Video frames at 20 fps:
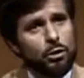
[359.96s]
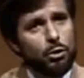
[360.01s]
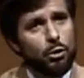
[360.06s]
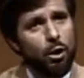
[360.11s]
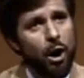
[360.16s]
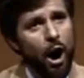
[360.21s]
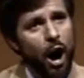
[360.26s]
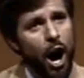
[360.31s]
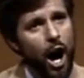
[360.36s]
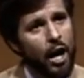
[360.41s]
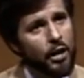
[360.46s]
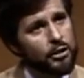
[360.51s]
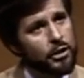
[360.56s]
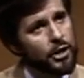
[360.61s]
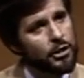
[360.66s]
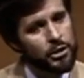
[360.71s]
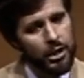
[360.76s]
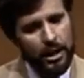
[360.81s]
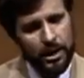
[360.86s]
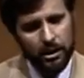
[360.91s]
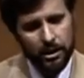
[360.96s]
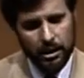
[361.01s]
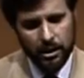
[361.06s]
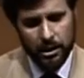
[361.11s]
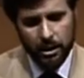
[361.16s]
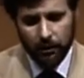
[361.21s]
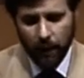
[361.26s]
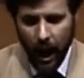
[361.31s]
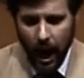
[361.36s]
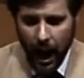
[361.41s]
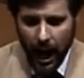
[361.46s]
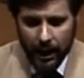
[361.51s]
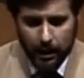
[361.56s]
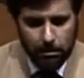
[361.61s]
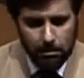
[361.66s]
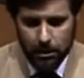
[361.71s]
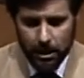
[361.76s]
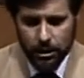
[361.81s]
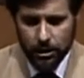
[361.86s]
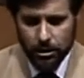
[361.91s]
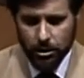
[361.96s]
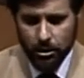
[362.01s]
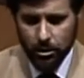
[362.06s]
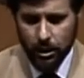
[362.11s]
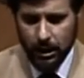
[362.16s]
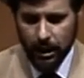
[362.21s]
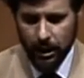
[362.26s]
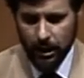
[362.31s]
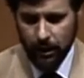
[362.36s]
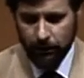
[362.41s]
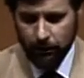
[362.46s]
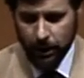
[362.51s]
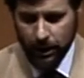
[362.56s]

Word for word: draws us into the divine mystery of